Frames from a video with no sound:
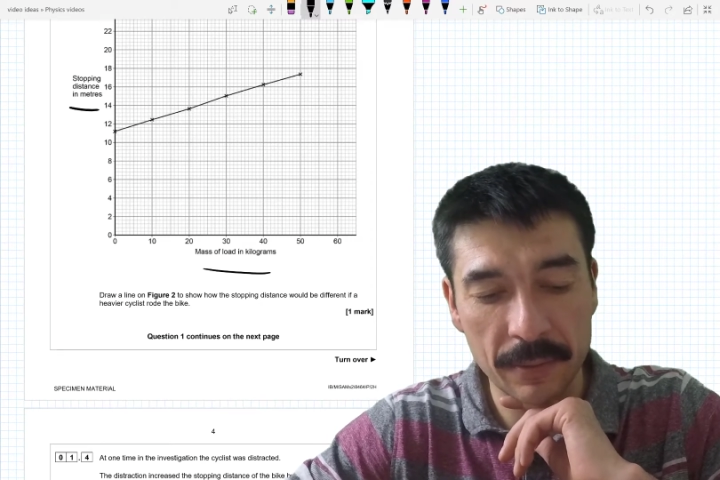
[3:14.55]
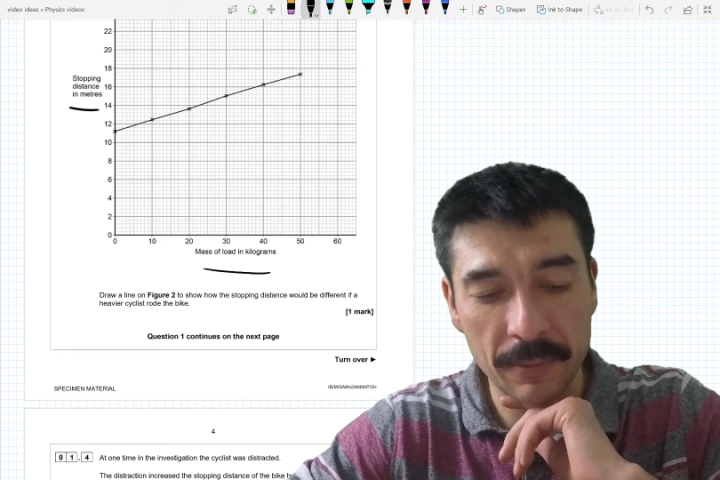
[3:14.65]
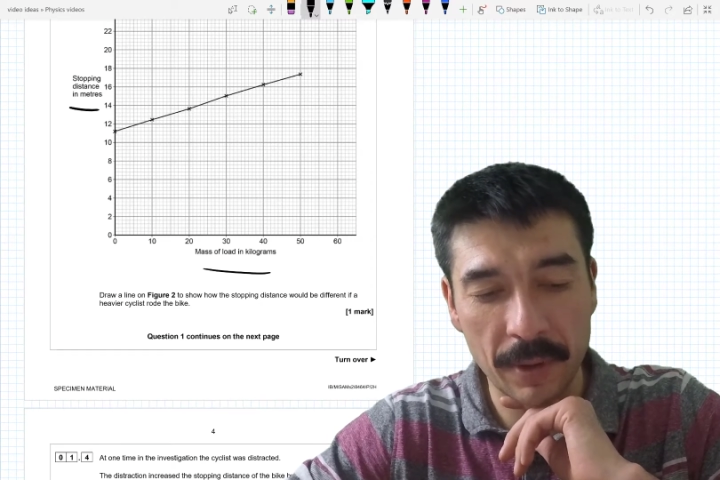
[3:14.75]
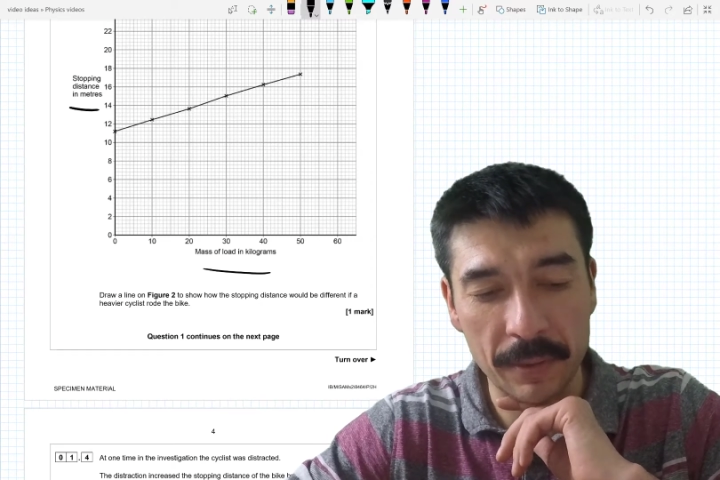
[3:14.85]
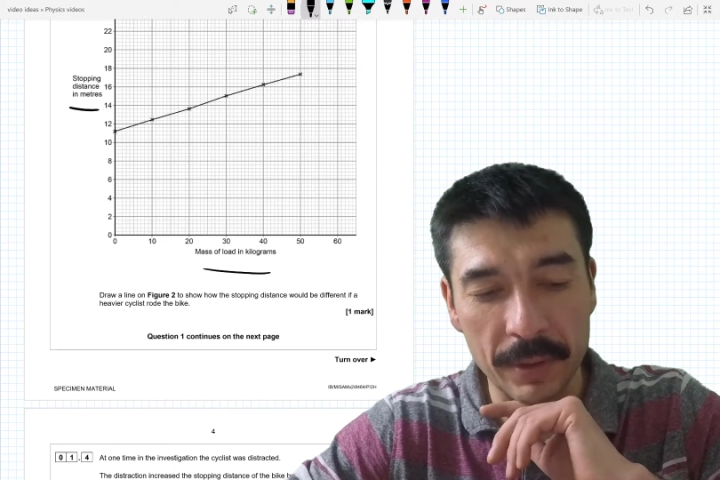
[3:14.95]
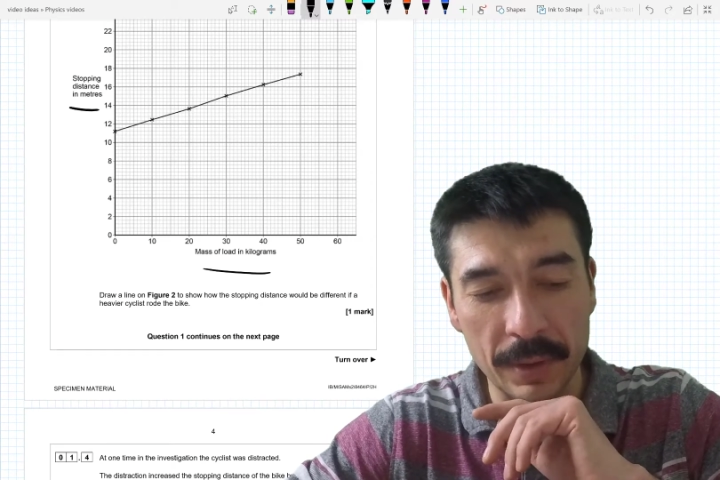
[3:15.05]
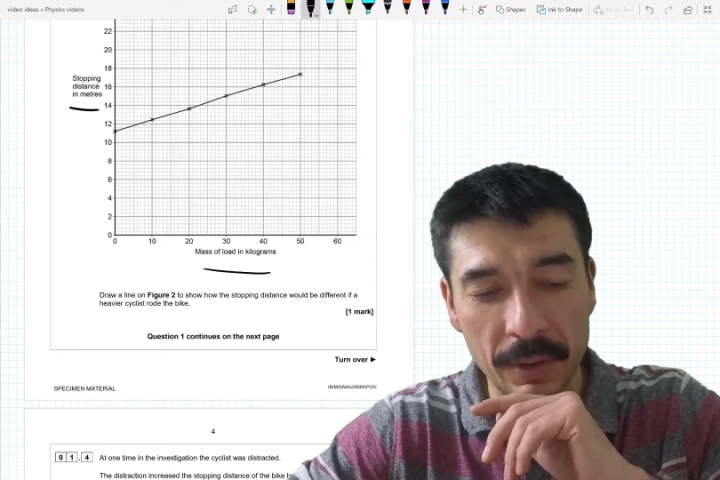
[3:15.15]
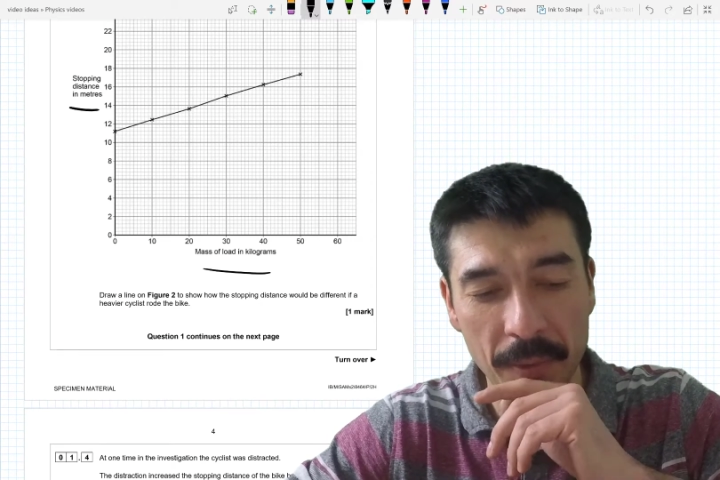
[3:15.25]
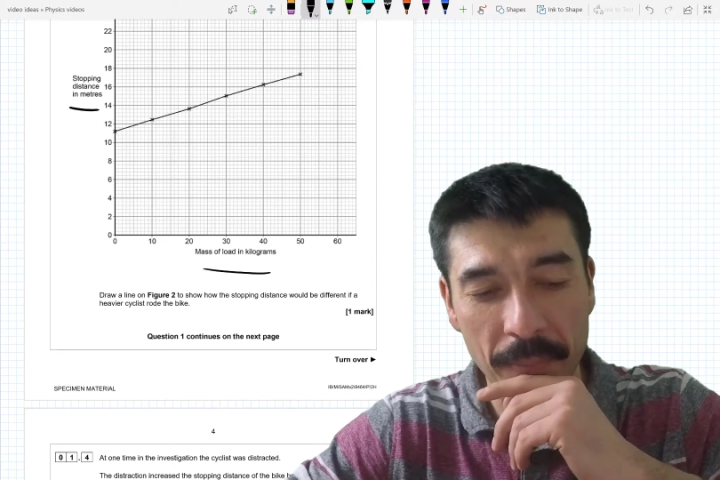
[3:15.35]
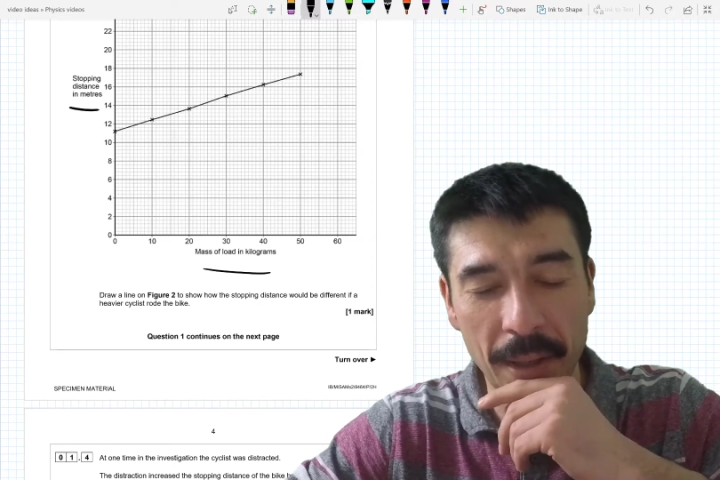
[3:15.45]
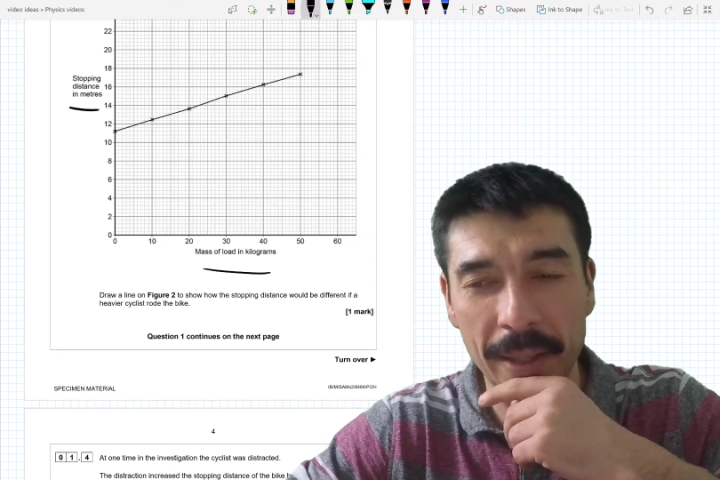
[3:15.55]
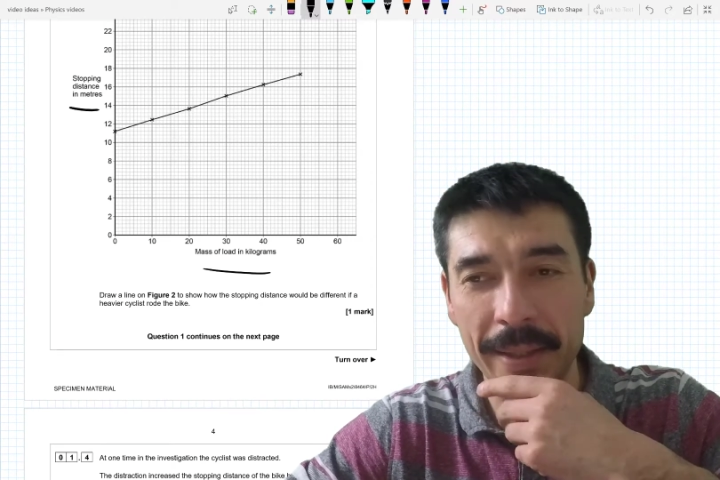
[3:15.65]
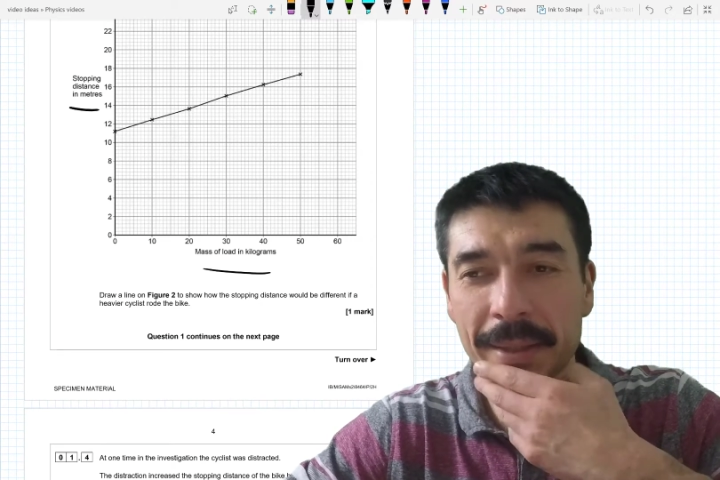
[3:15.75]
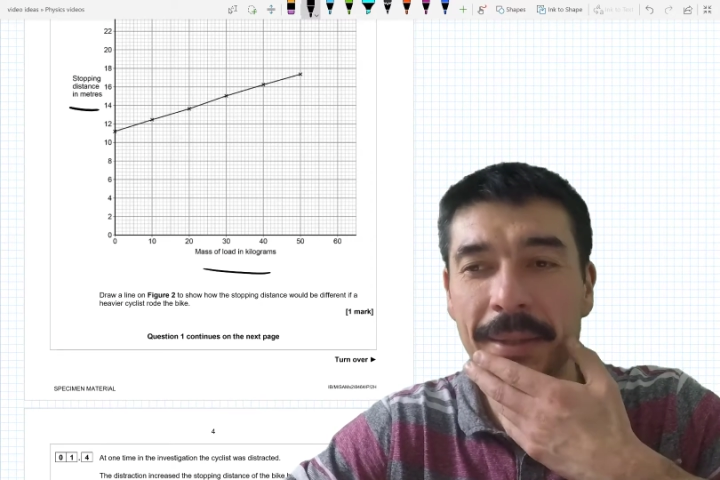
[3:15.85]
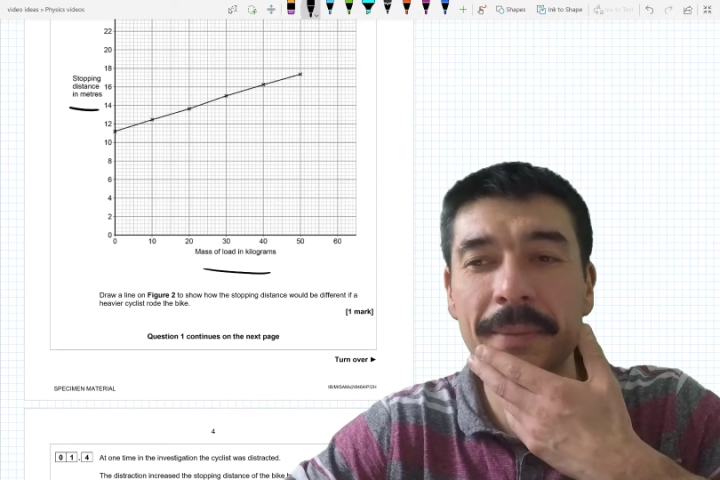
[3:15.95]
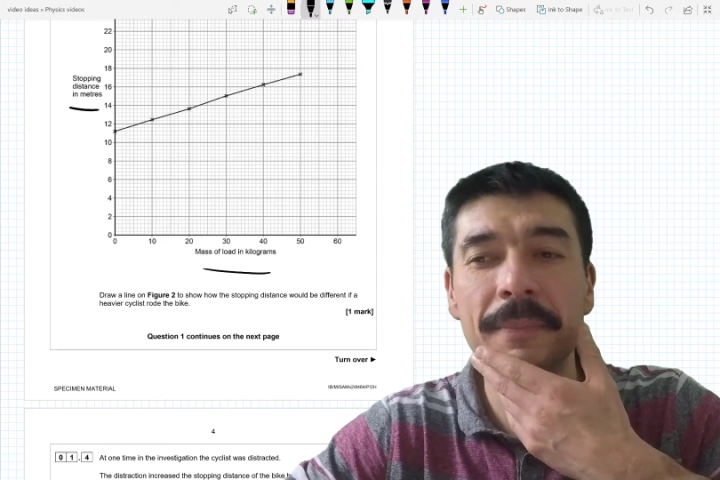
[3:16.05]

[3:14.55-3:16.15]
rode the bike.